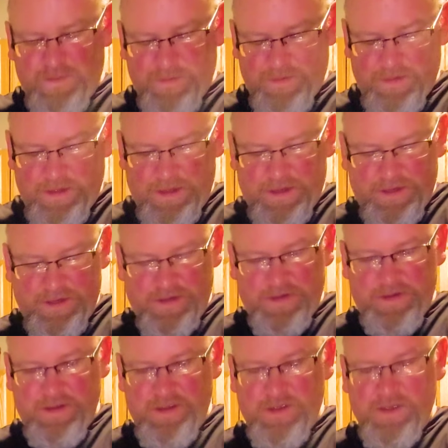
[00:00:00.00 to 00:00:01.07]
It just
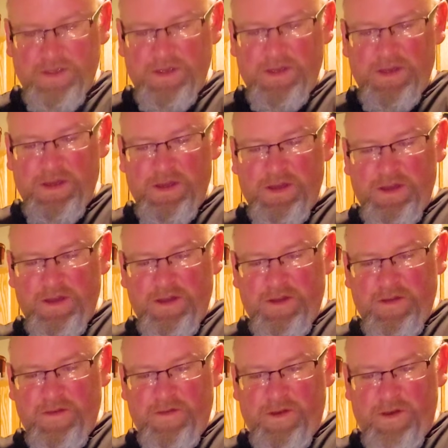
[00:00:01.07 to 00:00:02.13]

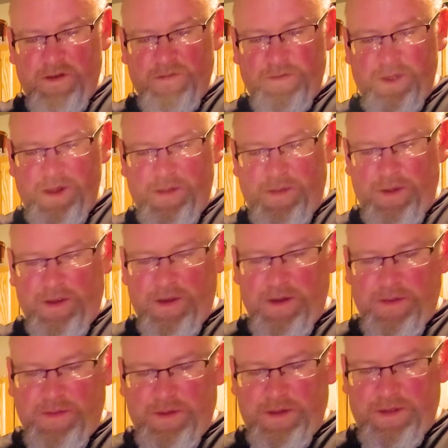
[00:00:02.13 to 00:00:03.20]
falls right apart,
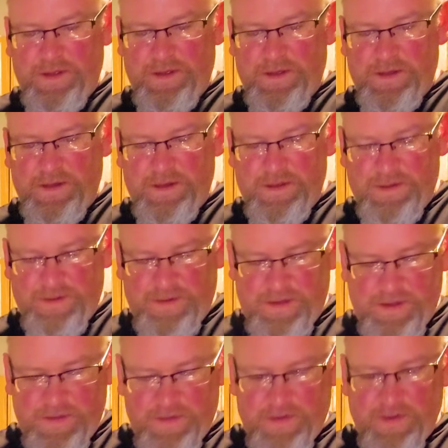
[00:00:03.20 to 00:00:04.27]
but it seems
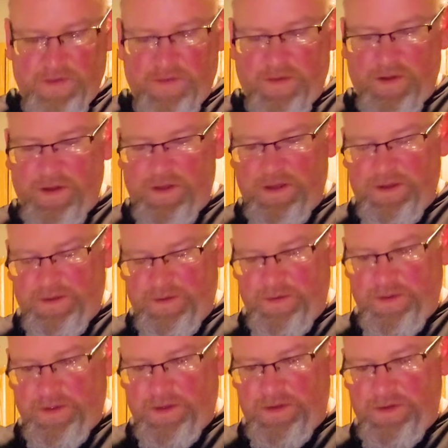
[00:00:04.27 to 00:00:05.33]
so far that it's really
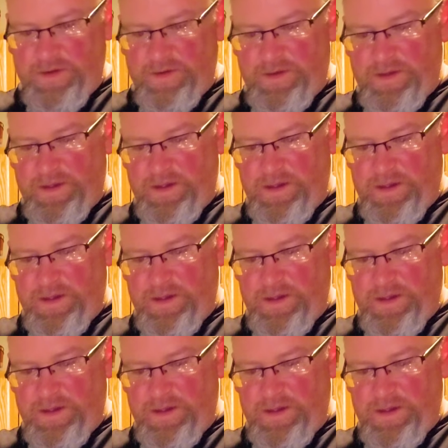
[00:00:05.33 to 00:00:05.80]
juicy.